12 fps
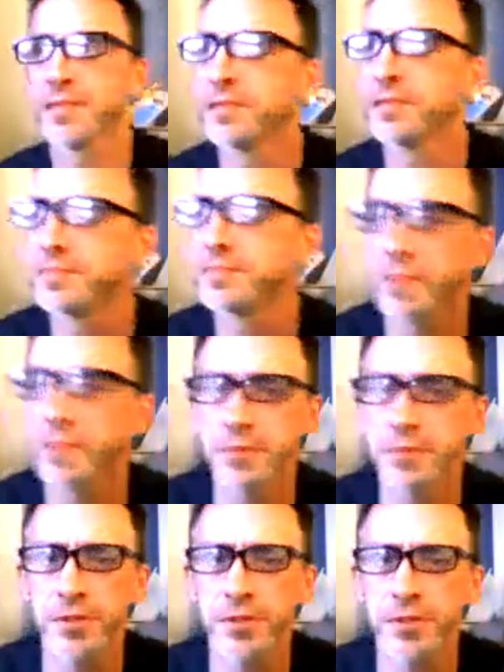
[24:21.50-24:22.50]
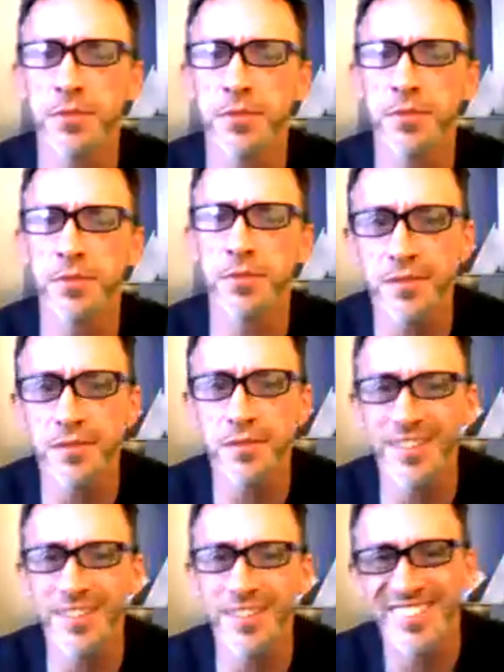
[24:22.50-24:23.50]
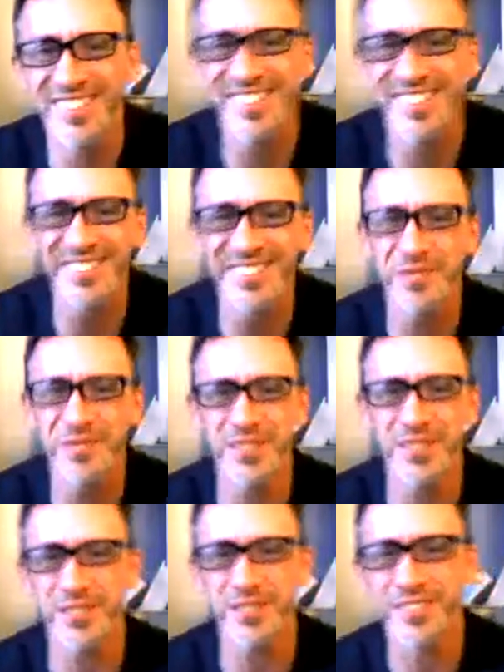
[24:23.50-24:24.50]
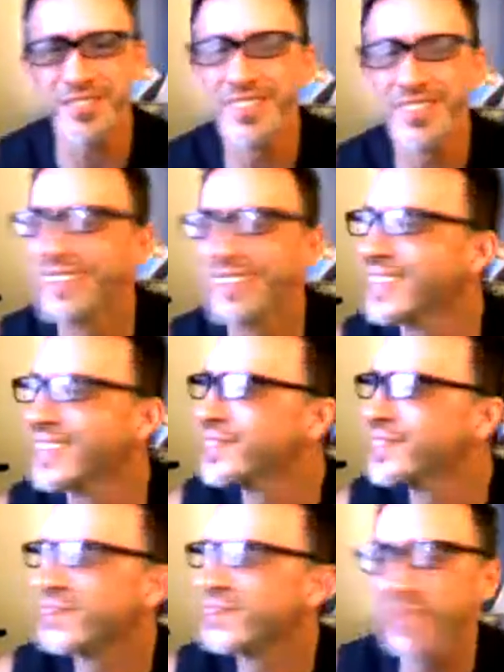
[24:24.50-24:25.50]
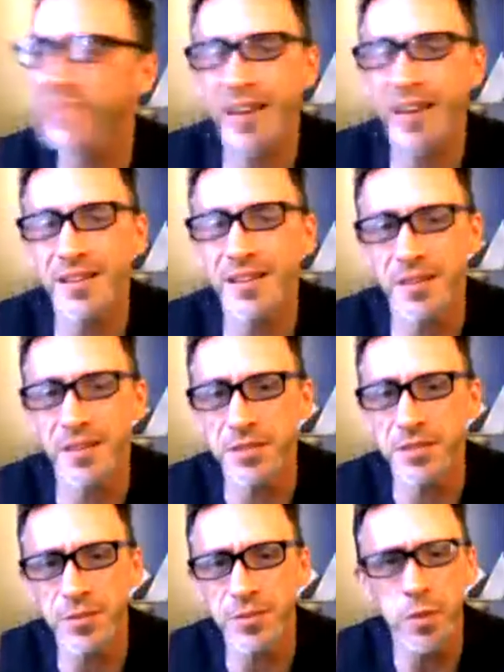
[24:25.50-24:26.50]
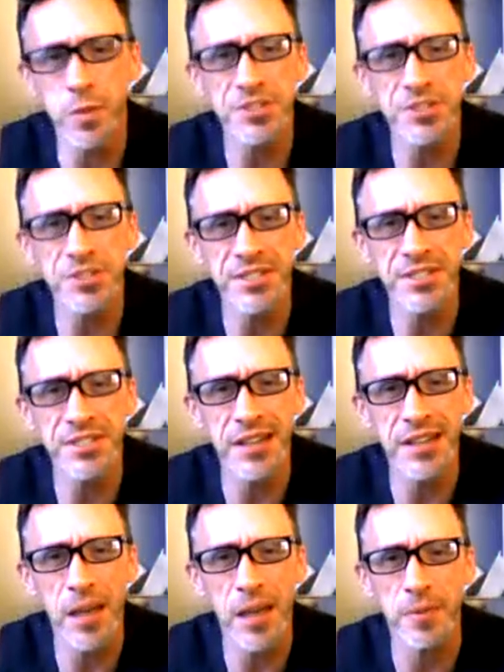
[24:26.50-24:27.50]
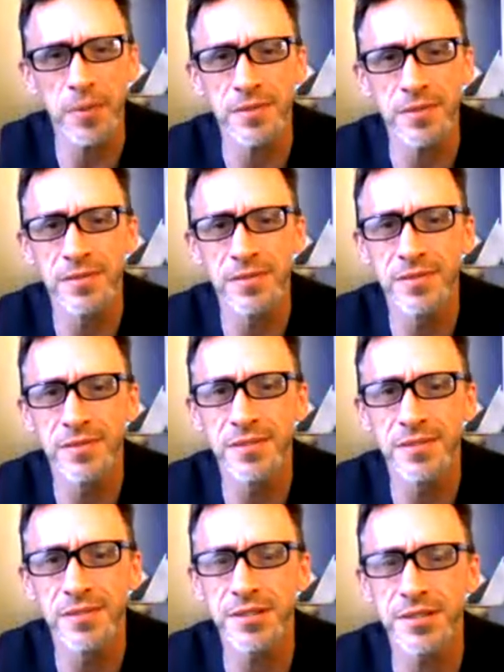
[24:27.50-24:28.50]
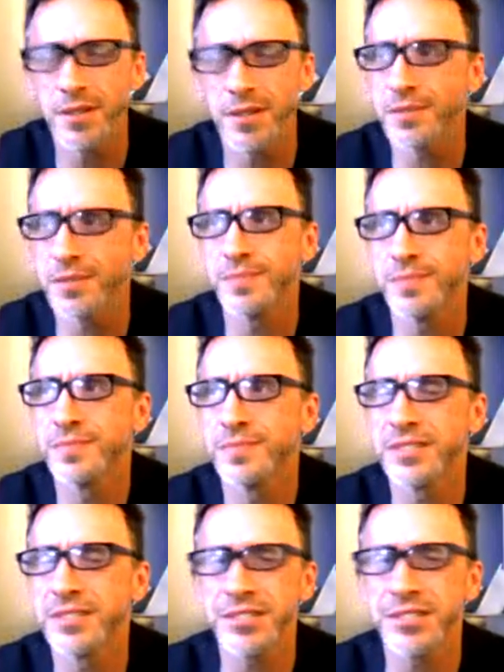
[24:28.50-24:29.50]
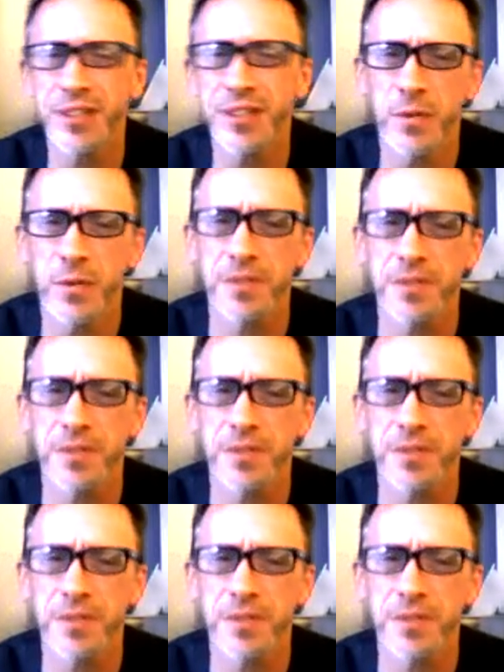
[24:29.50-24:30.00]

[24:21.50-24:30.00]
thanks for the chlamydia, whatever. I don't know. I mean, worse things can happen. So it's just not worth it,